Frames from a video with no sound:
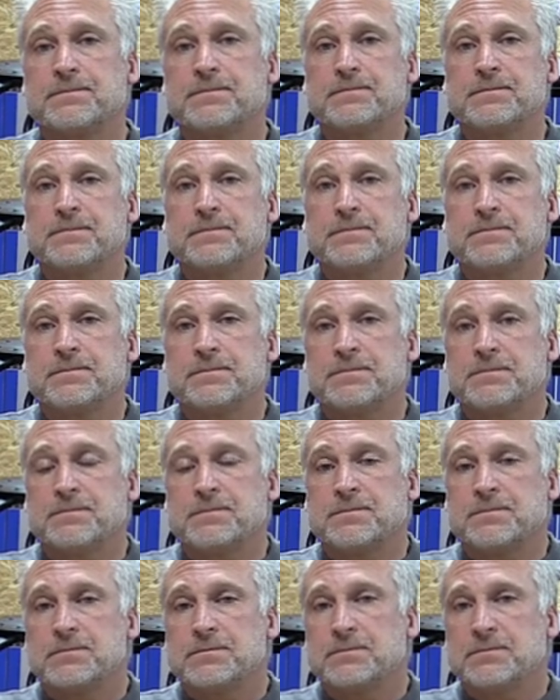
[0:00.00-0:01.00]

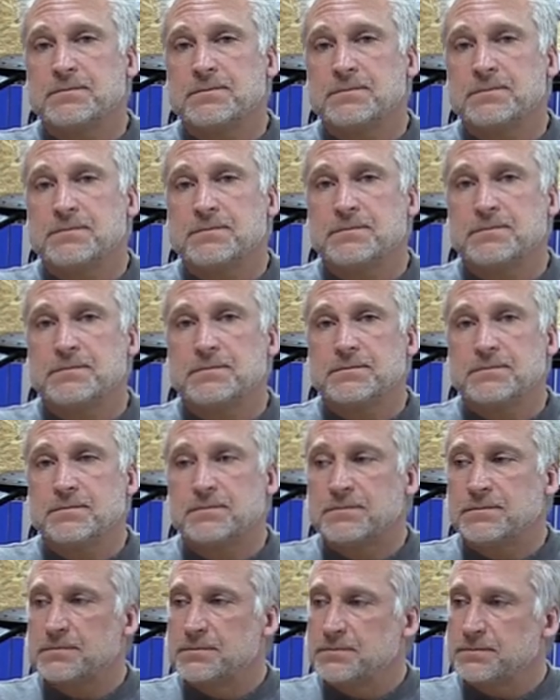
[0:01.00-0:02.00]

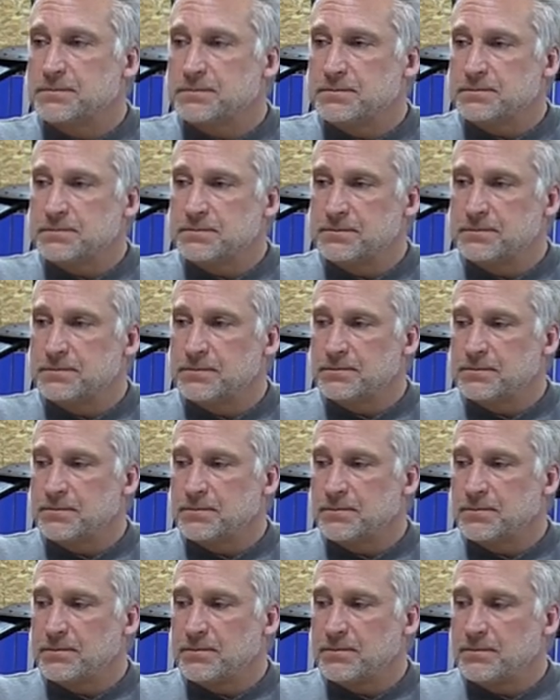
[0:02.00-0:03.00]

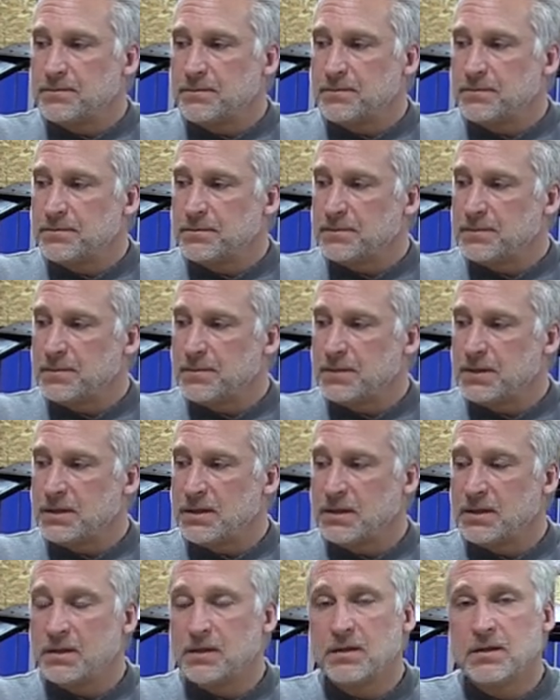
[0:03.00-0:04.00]

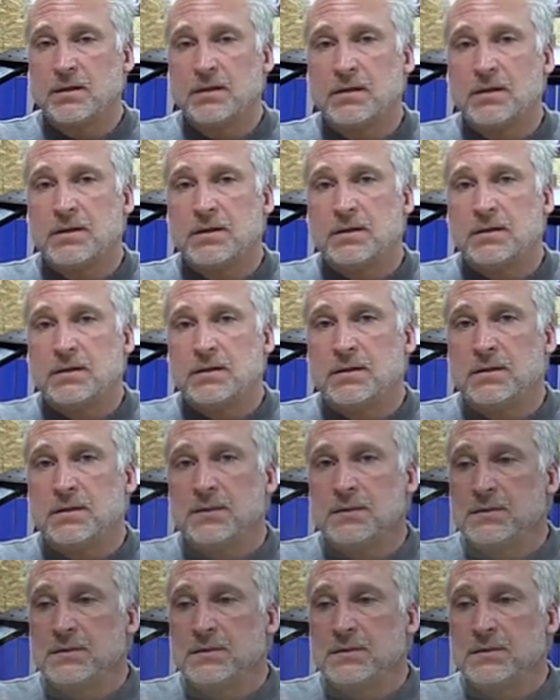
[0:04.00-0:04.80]
The person shown says nothing.